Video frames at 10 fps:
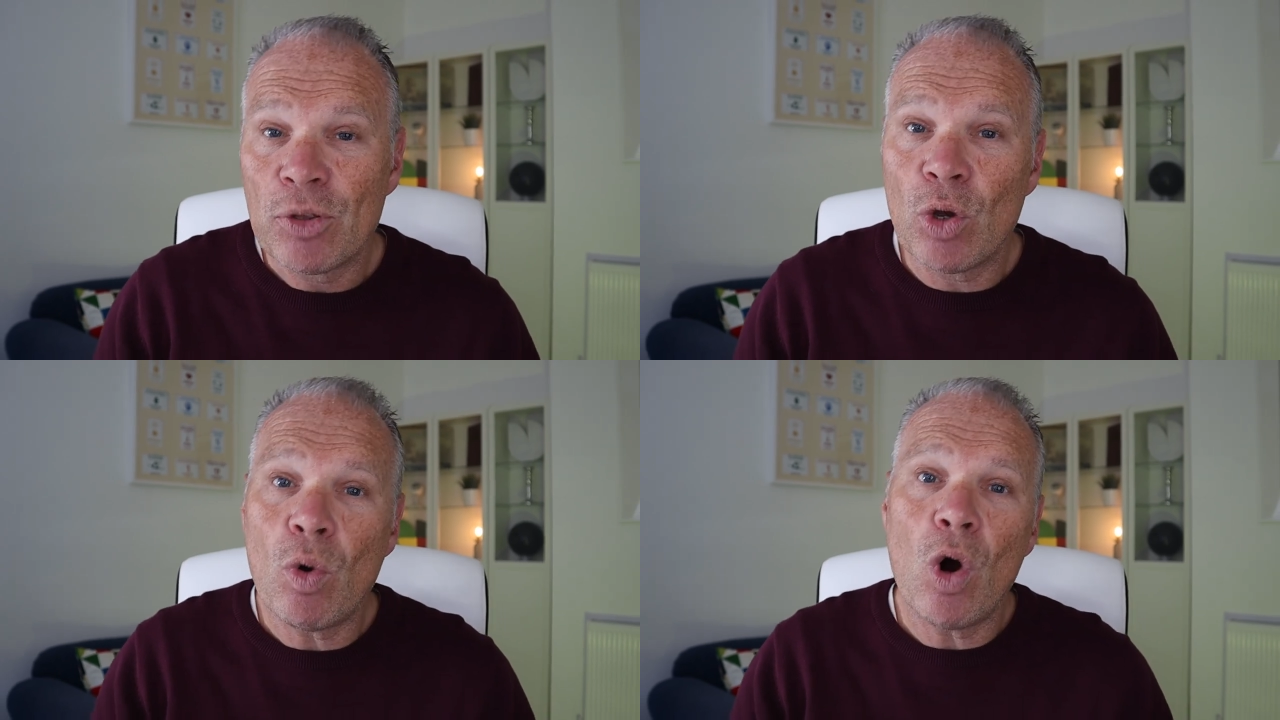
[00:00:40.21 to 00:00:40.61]

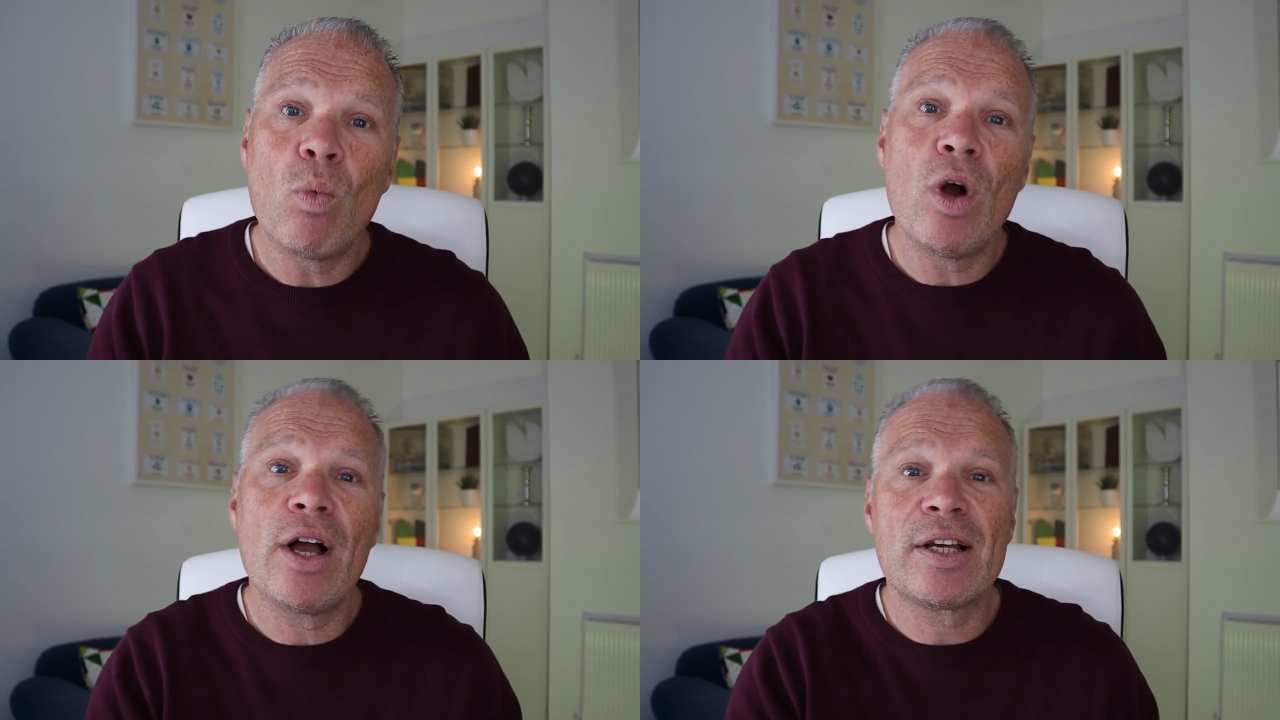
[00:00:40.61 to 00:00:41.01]
that what
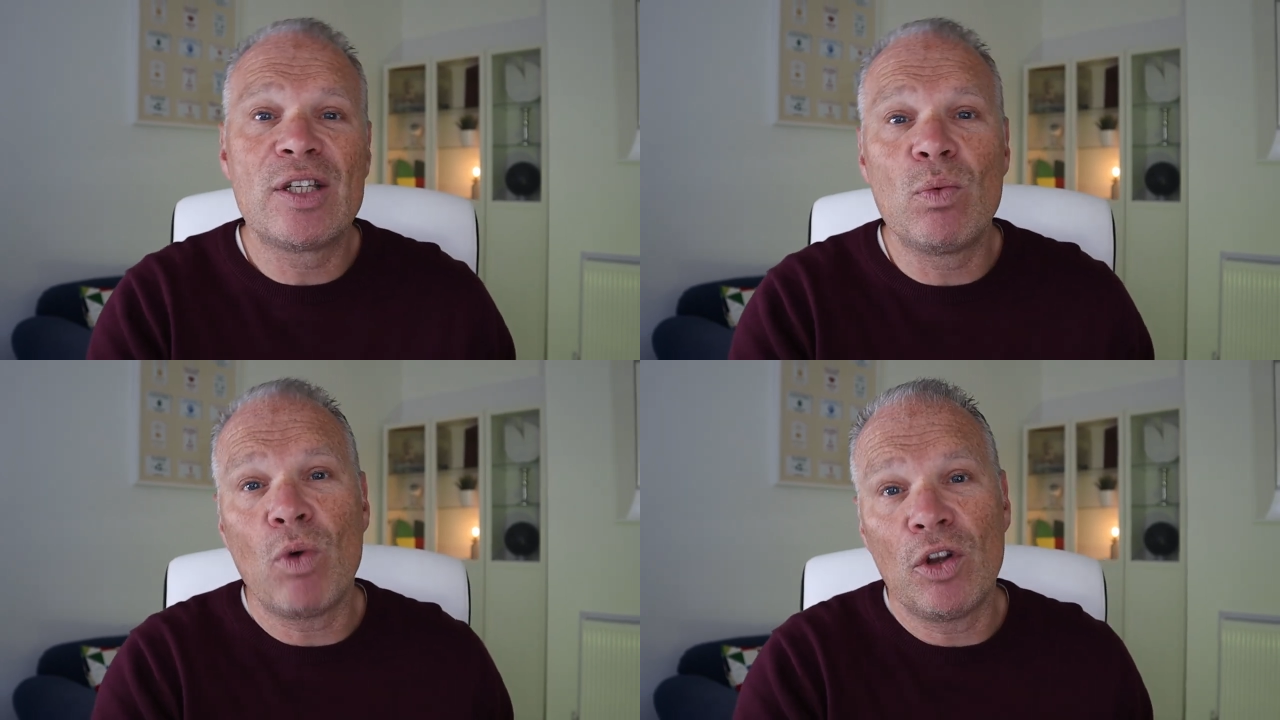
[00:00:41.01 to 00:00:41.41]

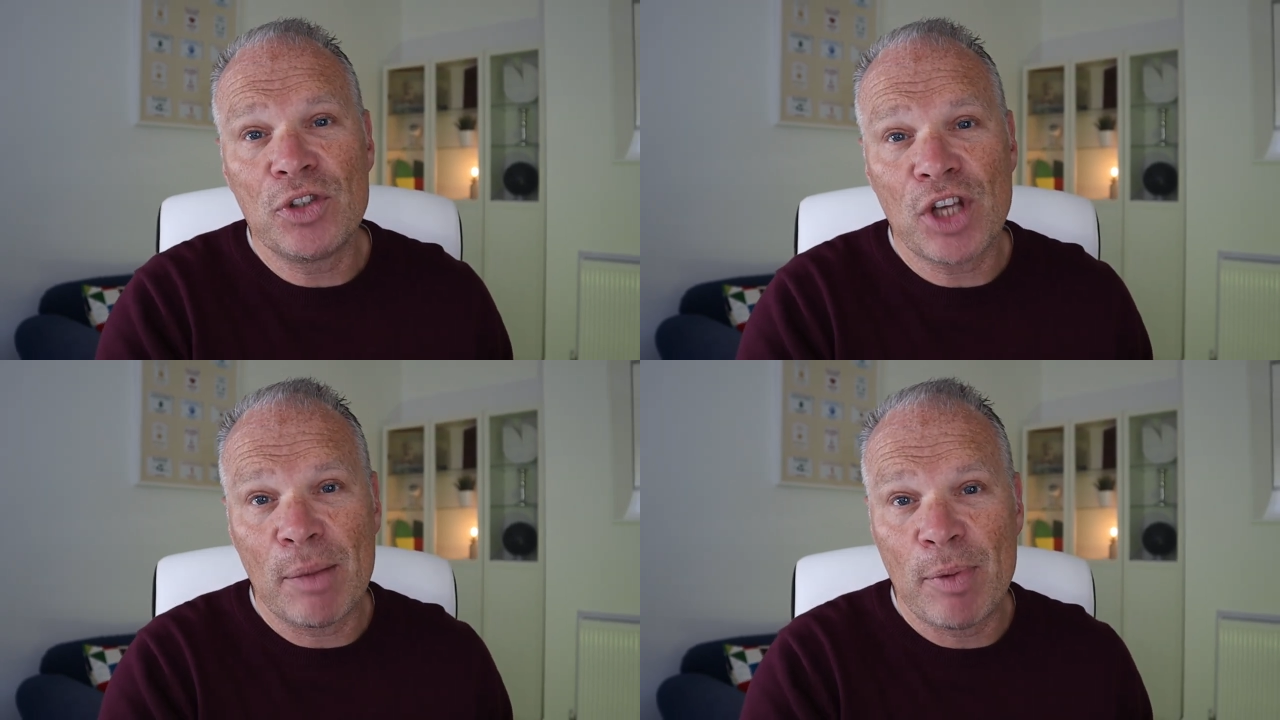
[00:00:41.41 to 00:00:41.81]
works in
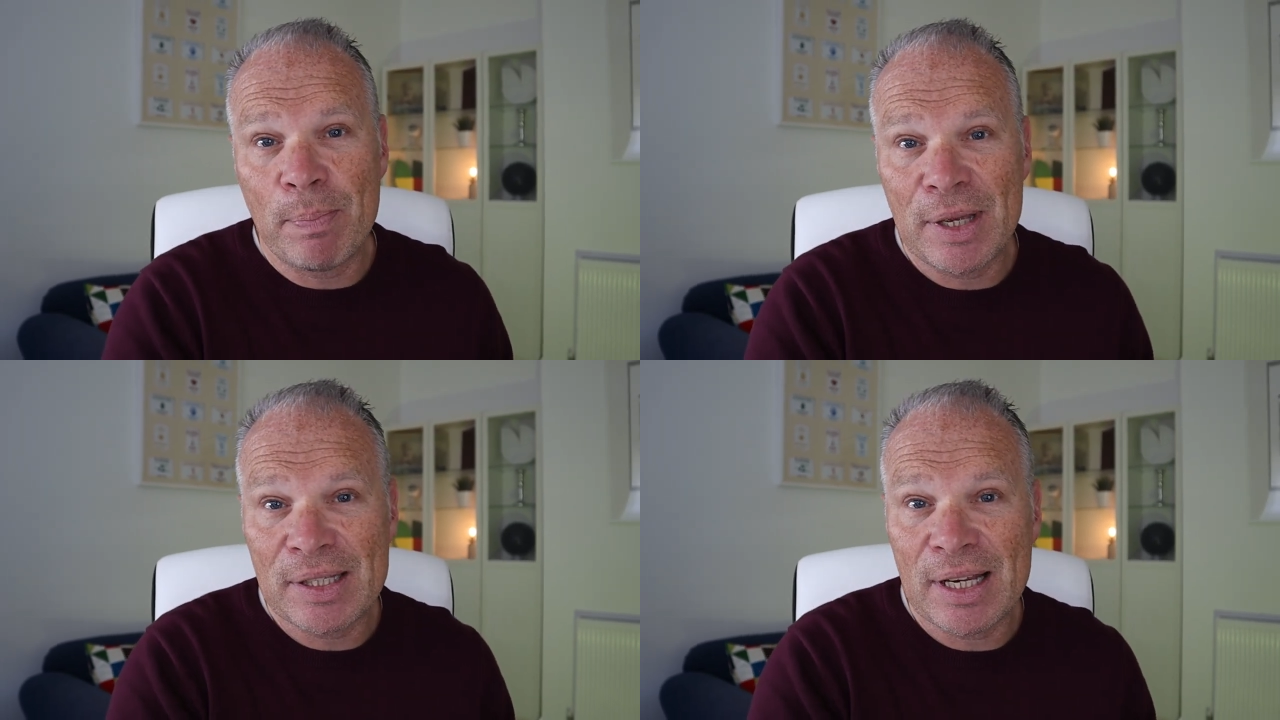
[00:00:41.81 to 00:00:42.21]
one type
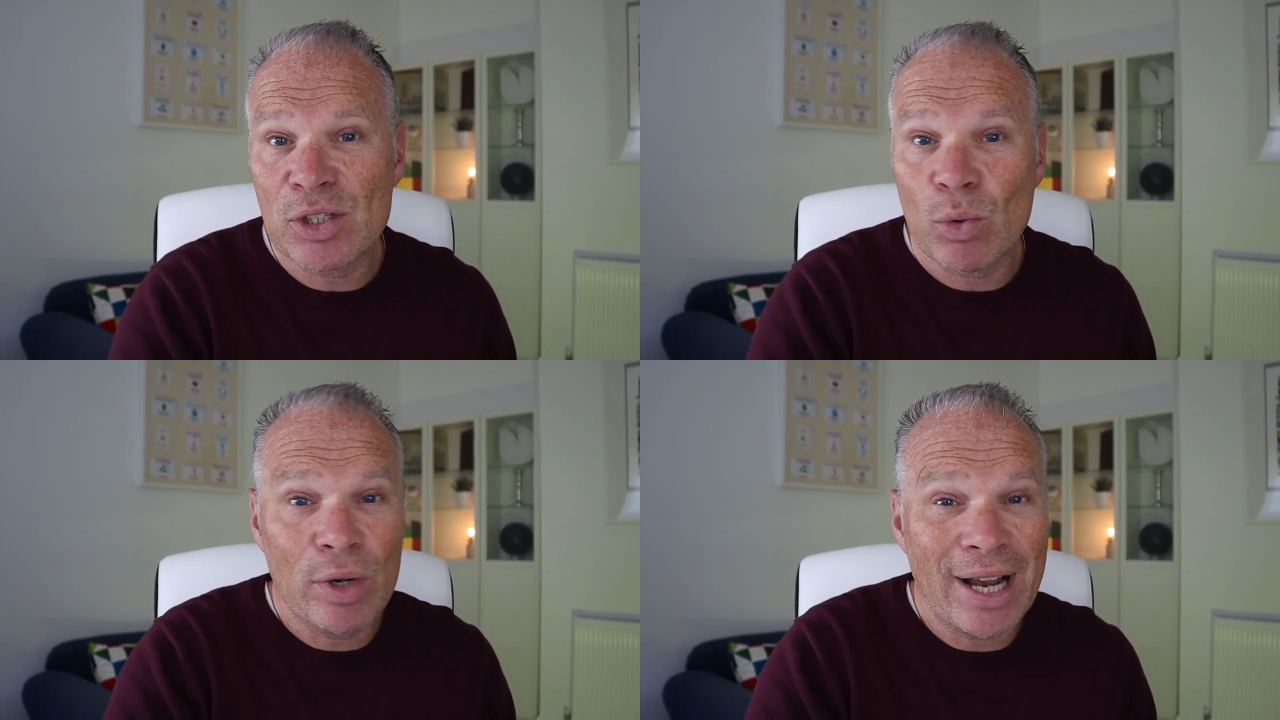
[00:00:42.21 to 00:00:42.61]
of
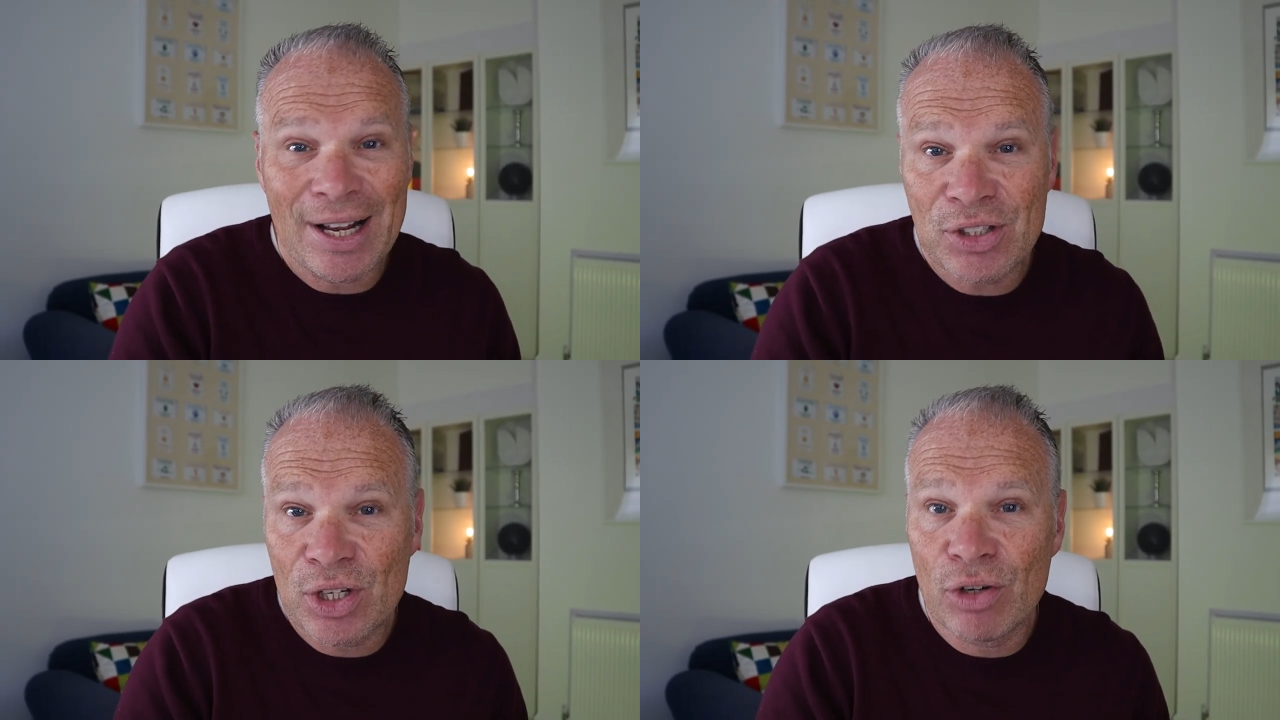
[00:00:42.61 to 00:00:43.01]
business or
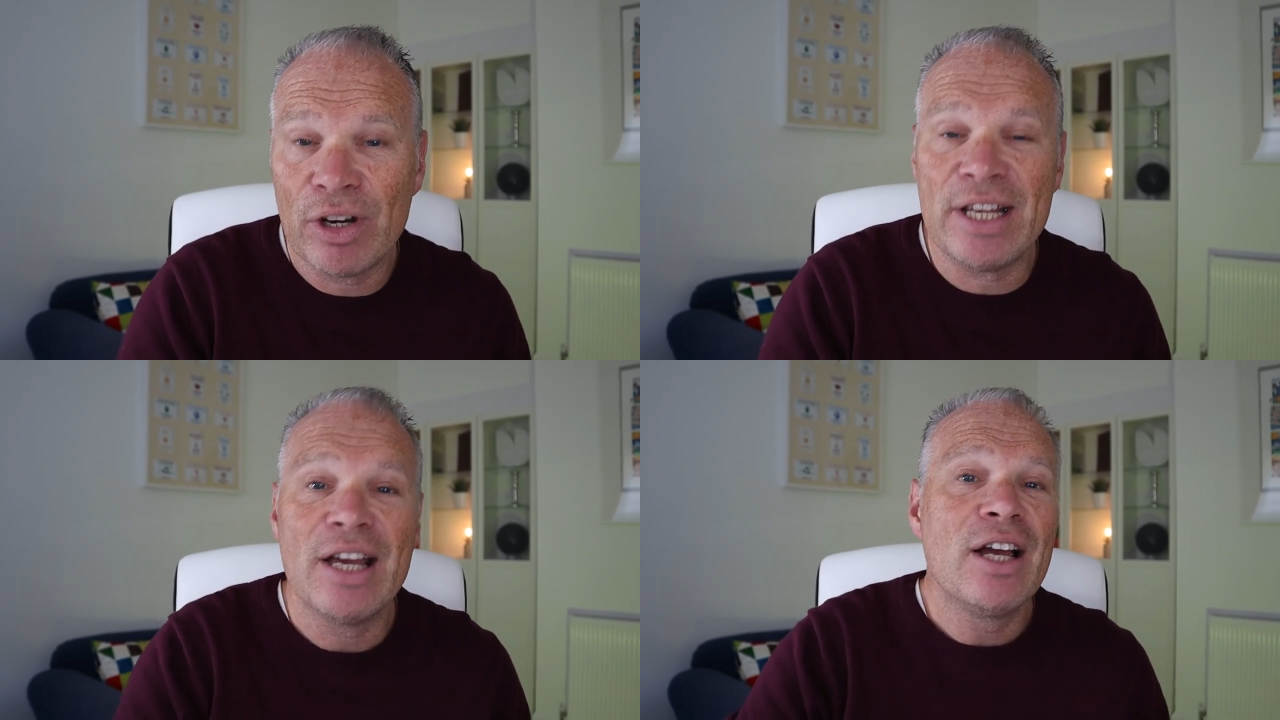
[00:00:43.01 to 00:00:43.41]

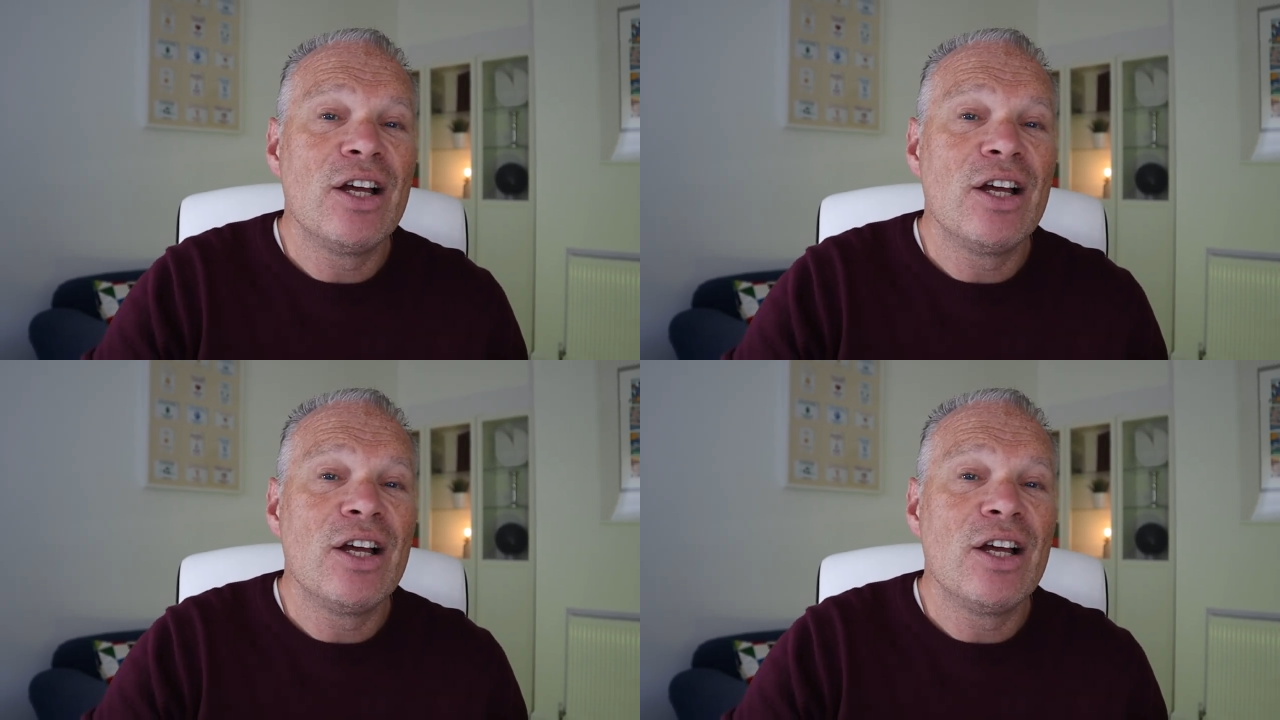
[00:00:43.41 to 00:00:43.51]
category